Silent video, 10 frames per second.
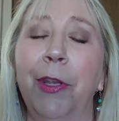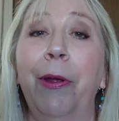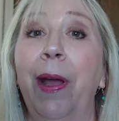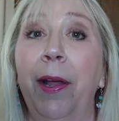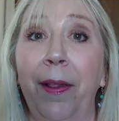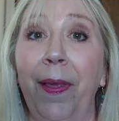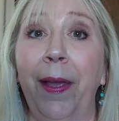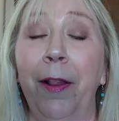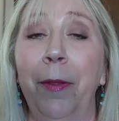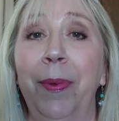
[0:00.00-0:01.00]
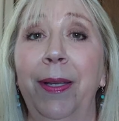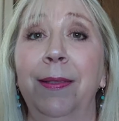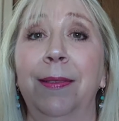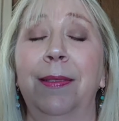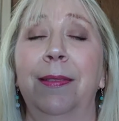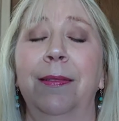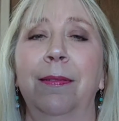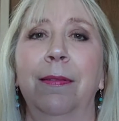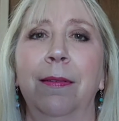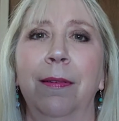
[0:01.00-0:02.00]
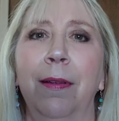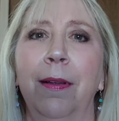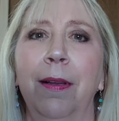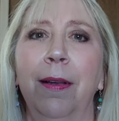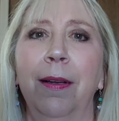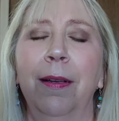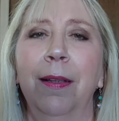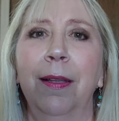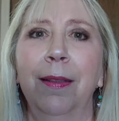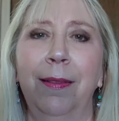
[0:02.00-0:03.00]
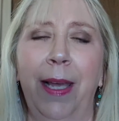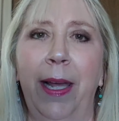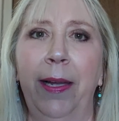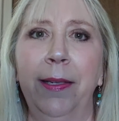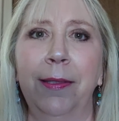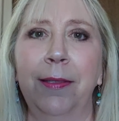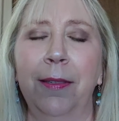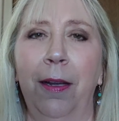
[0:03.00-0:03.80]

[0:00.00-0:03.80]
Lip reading: you're out of the elements, that